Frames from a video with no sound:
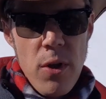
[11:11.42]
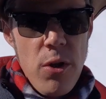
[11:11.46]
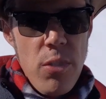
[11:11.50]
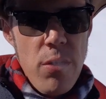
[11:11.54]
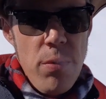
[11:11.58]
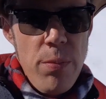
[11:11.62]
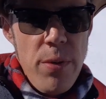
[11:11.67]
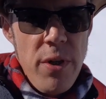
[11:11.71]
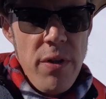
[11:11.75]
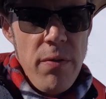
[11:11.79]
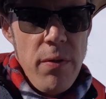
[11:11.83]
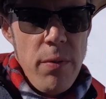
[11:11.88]

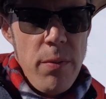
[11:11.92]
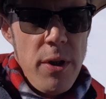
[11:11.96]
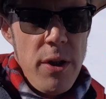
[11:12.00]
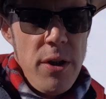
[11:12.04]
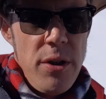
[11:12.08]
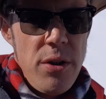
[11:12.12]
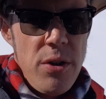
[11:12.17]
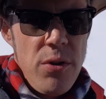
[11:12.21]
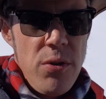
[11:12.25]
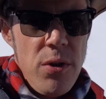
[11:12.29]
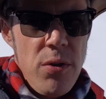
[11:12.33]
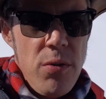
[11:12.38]
Hope everybody's
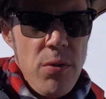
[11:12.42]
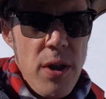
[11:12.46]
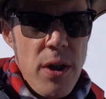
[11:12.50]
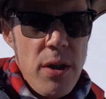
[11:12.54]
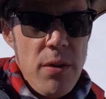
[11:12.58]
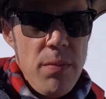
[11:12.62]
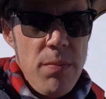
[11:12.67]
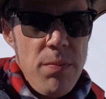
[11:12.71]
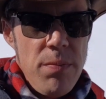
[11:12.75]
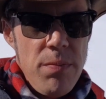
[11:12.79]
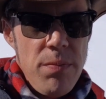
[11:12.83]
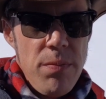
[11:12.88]
doing well.
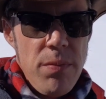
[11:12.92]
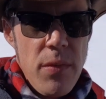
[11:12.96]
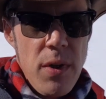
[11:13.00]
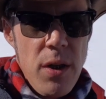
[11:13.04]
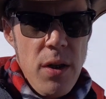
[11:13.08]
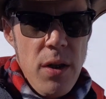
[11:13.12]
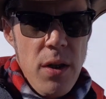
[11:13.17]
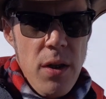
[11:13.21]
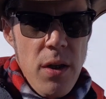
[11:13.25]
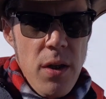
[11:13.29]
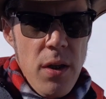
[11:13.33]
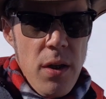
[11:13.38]

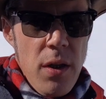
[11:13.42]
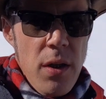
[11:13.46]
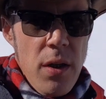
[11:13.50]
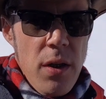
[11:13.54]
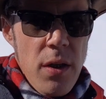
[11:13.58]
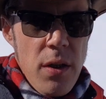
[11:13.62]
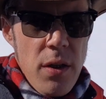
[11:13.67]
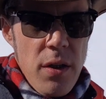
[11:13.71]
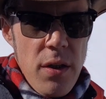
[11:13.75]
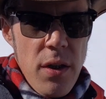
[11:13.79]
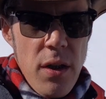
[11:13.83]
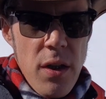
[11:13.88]

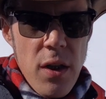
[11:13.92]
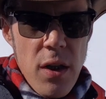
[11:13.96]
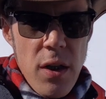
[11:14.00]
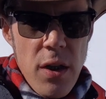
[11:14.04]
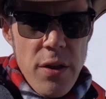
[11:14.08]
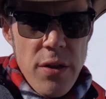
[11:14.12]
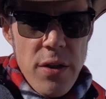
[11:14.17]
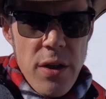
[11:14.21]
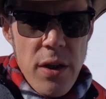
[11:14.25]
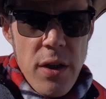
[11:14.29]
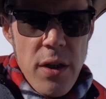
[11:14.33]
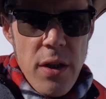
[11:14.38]
Take it
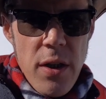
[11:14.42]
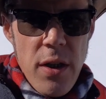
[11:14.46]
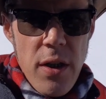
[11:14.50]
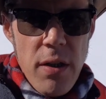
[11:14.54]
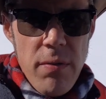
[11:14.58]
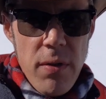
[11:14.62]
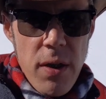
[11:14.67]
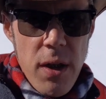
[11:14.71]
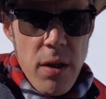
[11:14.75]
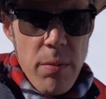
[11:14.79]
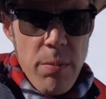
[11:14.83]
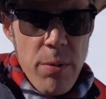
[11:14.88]
easy. Have
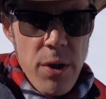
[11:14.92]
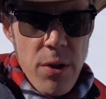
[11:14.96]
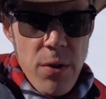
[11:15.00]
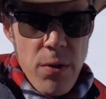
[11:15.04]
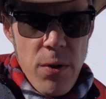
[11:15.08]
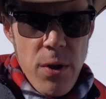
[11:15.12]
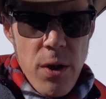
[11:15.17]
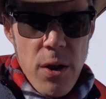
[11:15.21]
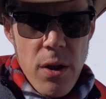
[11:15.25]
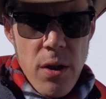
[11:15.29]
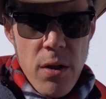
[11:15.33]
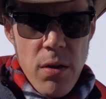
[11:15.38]
a happy new
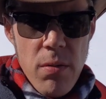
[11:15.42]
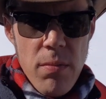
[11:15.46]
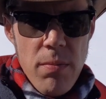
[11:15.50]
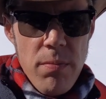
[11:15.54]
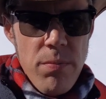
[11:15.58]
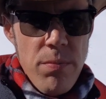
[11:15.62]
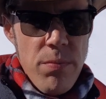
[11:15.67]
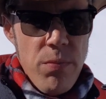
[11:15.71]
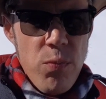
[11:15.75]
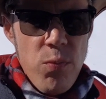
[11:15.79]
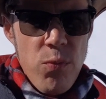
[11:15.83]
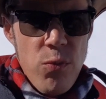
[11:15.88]
year.
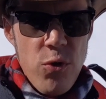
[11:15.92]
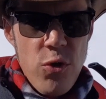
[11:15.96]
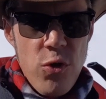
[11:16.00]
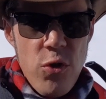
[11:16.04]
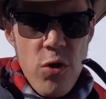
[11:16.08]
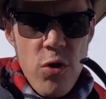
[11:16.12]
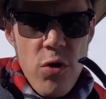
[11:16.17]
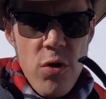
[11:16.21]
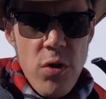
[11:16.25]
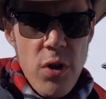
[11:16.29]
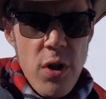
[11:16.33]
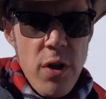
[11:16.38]

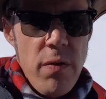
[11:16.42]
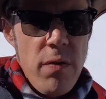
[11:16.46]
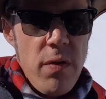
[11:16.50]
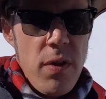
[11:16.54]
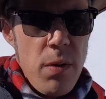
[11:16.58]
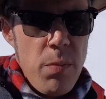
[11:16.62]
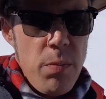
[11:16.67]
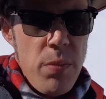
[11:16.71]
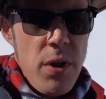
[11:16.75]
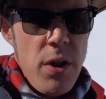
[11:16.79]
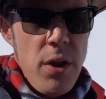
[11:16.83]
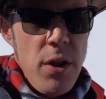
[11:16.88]
Don't give
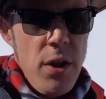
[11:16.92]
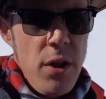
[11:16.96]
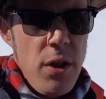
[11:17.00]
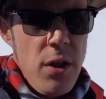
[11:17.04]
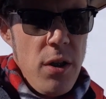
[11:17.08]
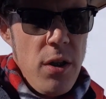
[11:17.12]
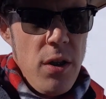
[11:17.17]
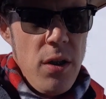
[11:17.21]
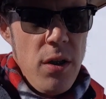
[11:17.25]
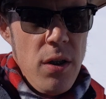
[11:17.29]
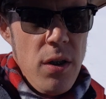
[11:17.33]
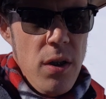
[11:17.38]
up on
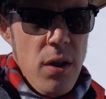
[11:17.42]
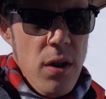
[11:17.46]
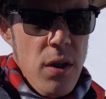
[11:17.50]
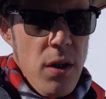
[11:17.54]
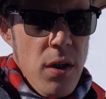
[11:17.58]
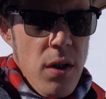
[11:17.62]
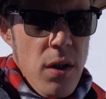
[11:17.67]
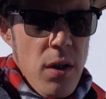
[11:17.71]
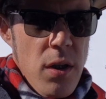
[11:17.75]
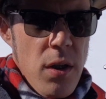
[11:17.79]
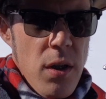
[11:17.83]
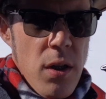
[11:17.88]
your
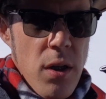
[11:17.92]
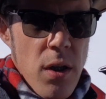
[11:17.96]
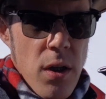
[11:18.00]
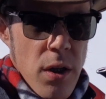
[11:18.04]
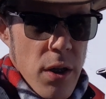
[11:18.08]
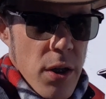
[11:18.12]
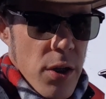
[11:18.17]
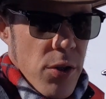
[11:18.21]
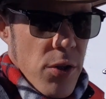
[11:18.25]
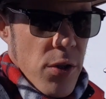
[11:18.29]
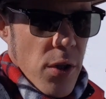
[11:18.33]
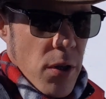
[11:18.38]

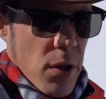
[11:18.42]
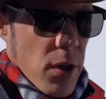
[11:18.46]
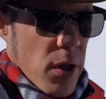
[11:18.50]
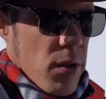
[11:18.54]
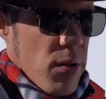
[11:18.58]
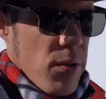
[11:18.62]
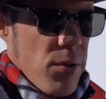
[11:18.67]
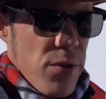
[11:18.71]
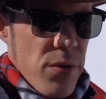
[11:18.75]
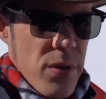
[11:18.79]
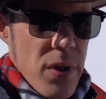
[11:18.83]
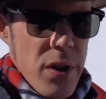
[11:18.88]
New
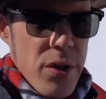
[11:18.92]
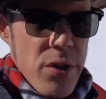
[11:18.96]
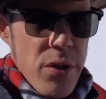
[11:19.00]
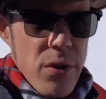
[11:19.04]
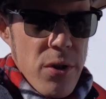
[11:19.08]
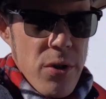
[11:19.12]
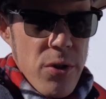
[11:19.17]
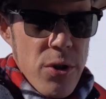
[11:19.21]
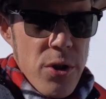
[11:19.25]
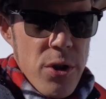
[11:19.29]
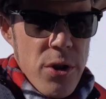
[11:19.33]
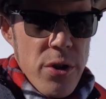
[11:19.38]
Year's
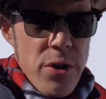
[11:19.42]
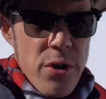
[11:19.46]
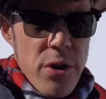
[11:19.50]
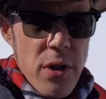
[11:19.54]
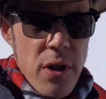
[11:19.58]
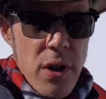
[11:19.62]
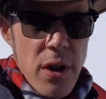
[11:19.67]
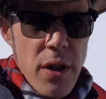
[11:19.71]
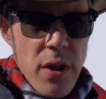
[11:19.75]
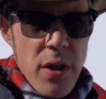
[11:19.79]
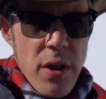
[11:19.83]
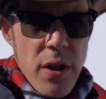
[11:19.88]
resolutions or
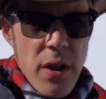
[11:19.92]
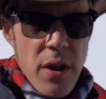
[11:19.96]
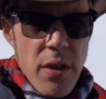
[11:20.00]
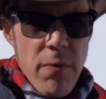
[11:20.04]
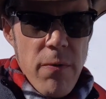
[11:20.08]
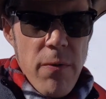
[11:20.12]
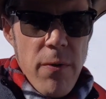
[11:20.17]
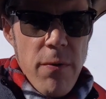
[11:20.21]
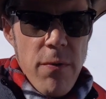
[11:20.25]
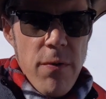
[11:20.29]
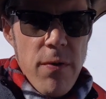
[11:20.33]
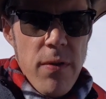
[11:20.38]
anything
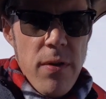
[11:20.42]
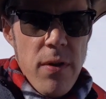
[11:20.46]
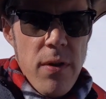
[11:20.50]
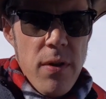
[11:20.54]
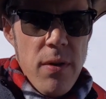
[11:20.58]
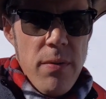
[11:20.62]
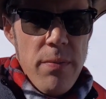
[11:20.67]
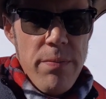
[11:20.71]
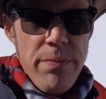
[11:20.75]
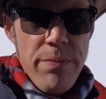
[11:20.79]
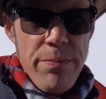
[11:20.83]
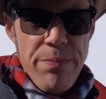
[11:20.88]
if you've
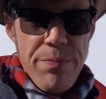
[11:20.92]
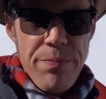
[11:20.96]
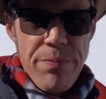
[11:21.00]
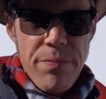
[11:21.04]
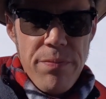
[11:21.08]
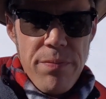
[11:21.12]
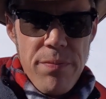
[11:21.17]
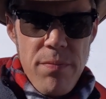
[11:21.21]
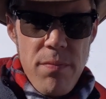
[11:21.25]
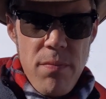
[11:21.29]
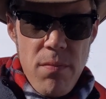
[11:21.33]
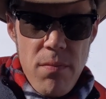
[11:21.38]

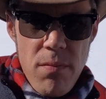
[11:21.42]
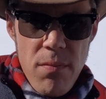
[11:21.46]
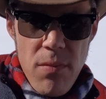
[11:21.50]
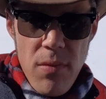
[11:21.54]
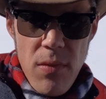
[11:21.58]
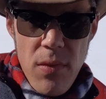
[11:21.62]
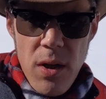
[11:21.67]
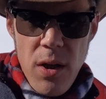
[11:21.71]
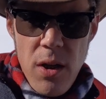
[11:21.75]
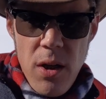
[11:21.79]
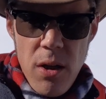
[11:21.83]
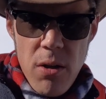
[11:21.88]

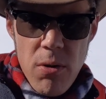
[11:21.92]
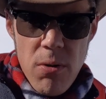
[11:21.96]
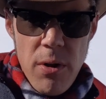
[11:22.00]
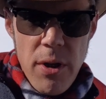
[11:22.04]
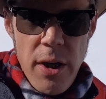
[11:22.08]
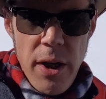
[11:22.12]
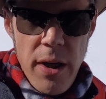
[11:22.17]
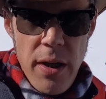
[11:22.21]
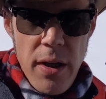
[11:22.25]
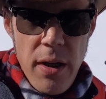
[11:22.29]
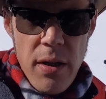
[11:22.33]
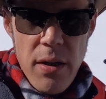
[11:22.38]

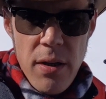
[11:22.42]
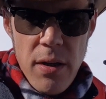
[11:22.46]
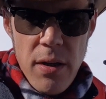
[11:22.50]
already